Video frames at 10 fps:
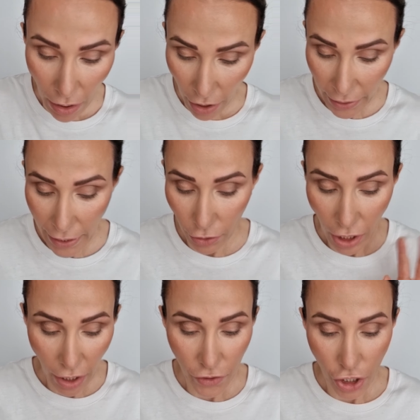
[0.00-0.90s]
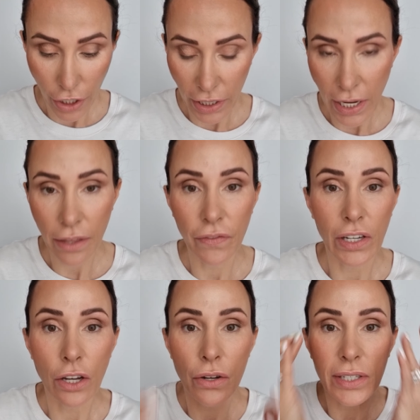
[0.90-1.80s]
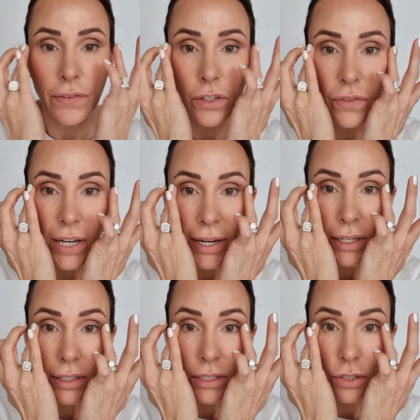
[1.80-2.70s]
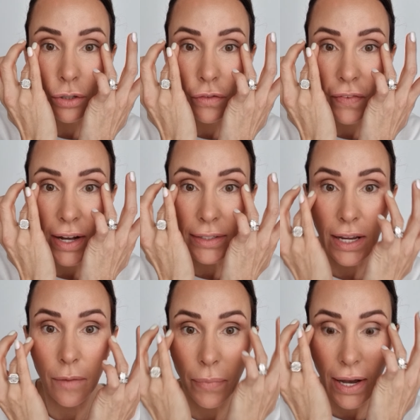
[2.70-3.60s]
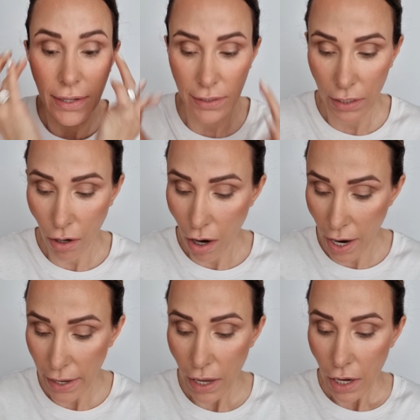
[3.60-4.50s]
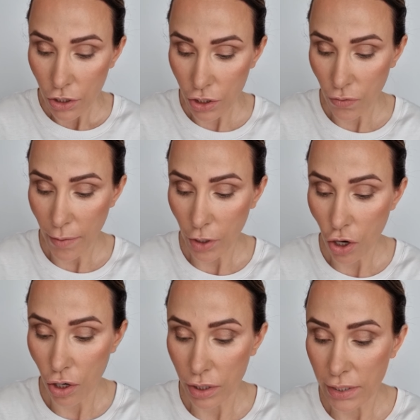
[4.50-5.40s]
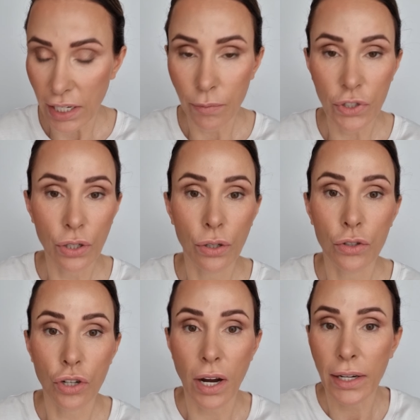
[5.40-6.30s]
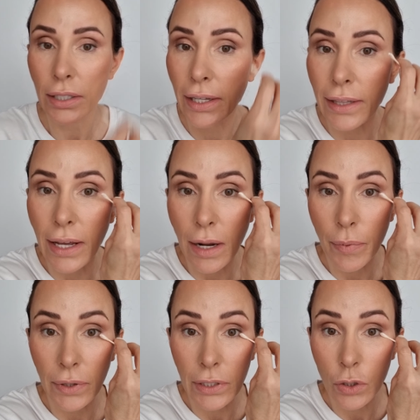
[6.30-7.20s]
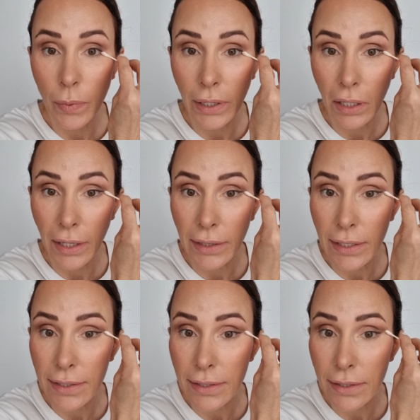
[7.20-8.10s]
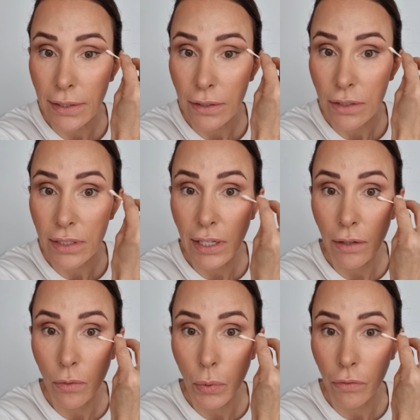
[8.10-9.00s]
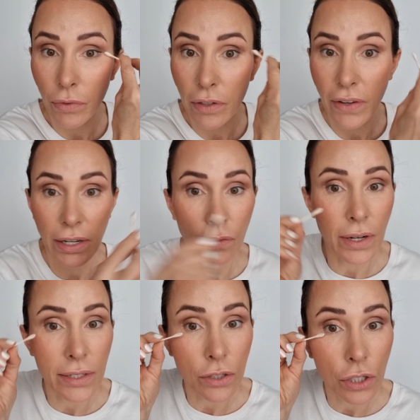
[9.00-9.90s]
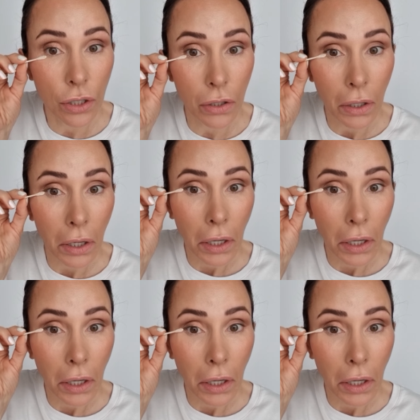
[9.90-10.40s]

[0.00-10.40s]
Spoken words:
Okay, like I've shown in the other videos, if you've taken this too far down past the eye, just grab a cotton tip to try and clean that up a little bit like this, just to get rid of any residue.